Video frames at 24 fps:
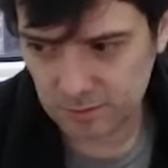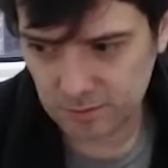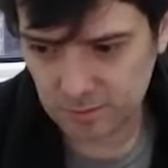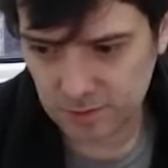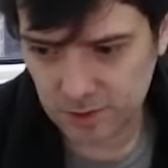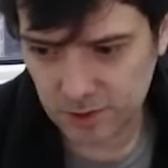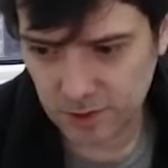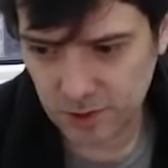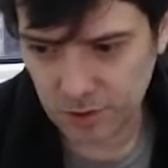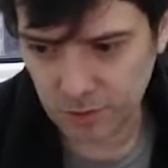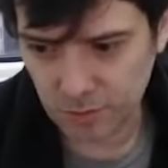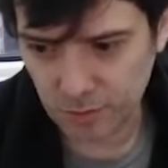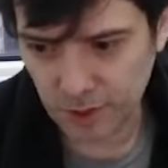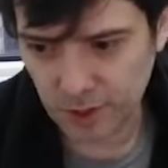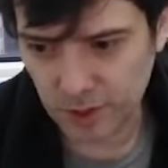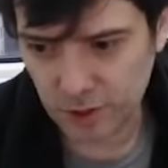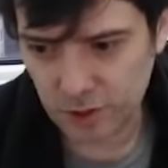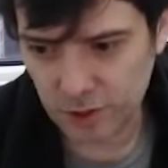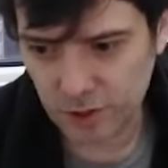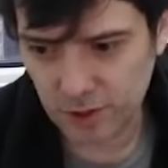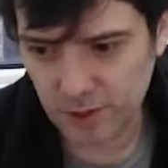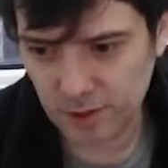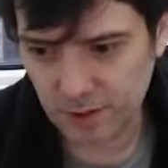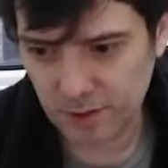
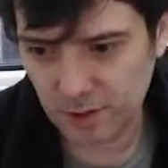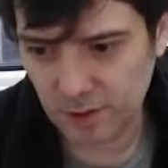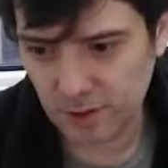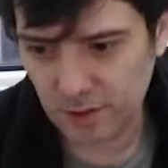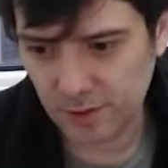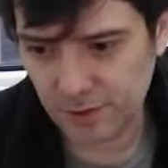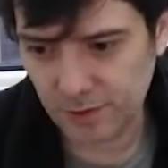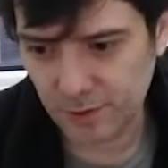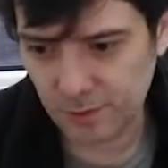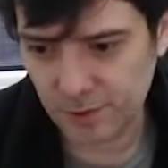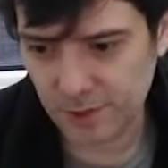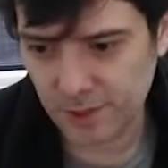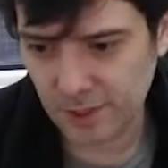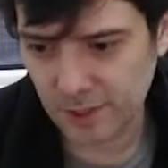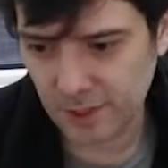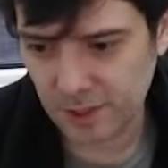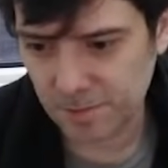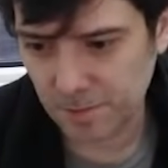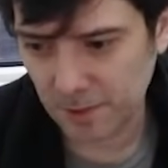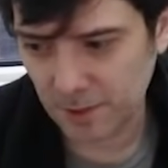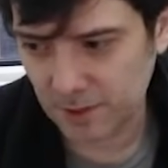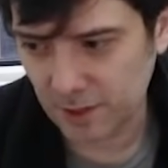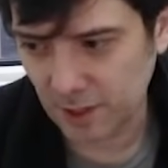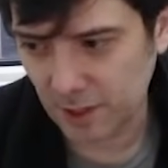situation, I think there was an
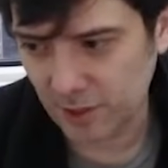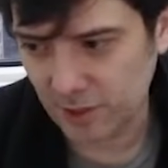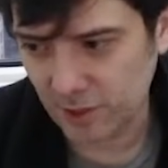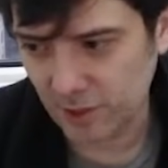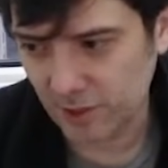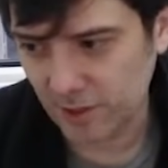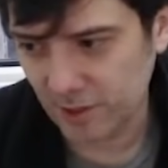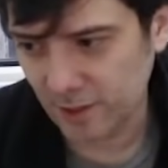expectation